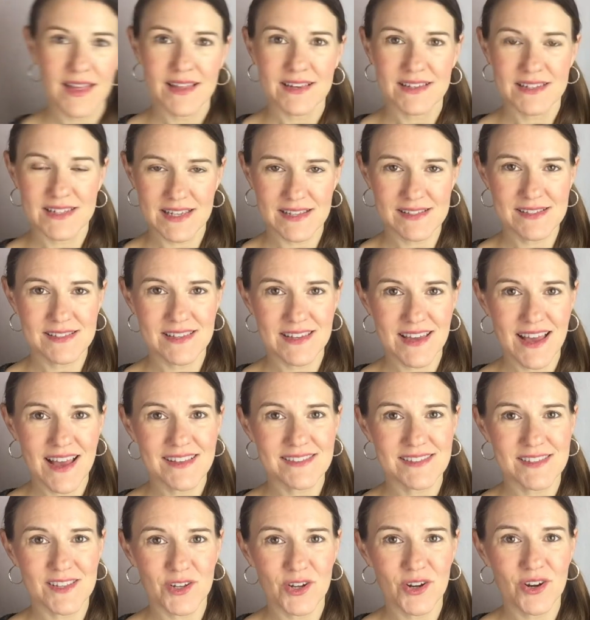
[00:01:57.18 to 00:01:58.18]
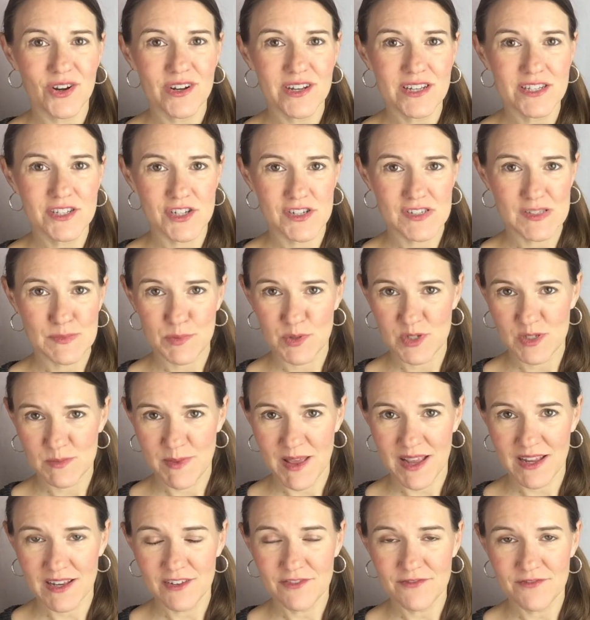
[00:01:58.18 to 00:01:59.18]
DCS encourages
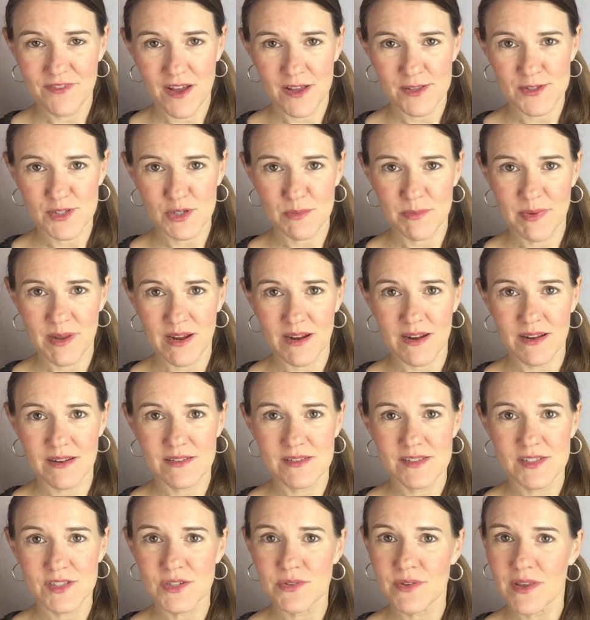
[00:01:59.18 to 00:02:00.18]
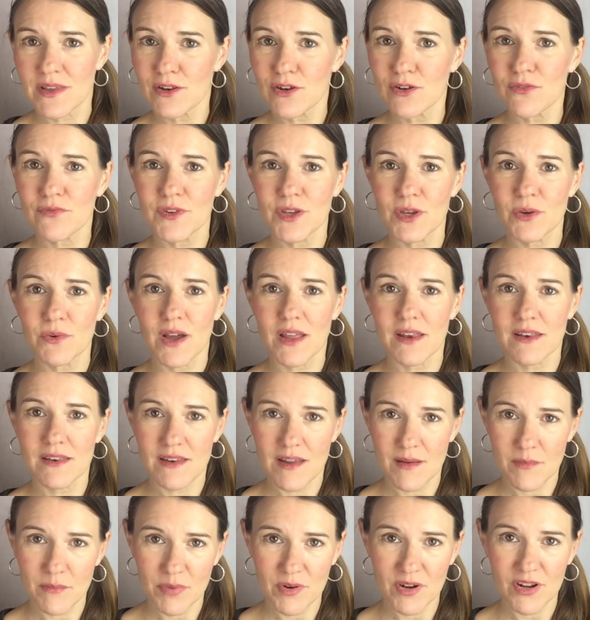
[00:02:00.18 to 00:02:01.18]
prospective foster parents to interview a
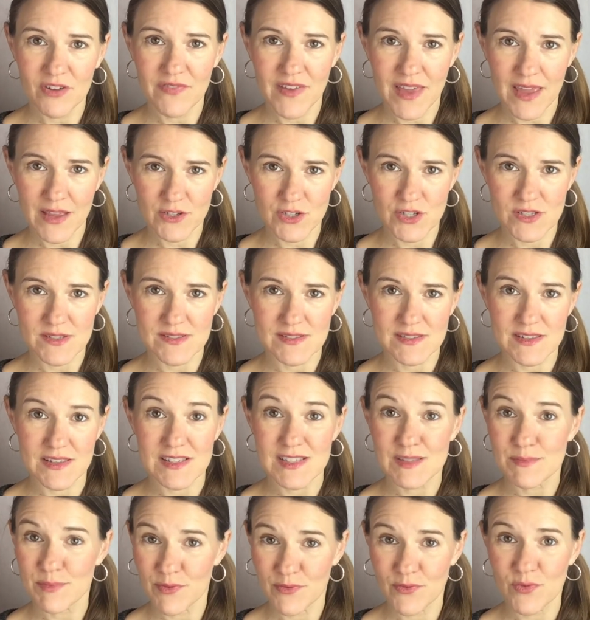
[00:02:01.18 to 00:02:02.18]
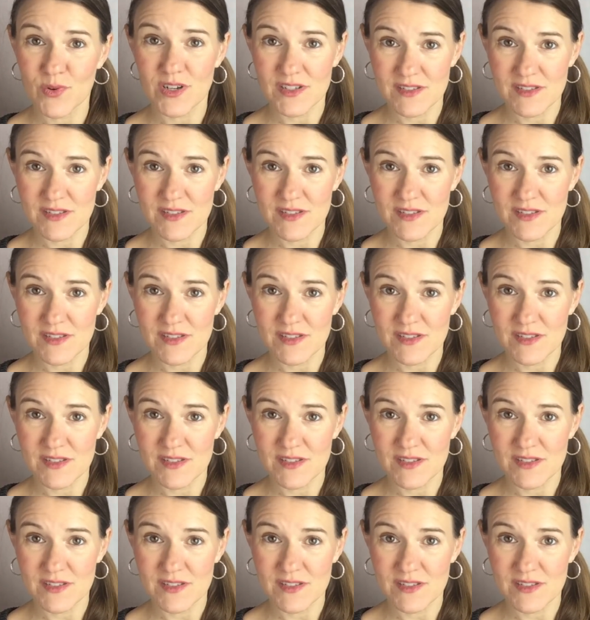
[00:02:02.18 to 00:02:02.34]
number of agencies before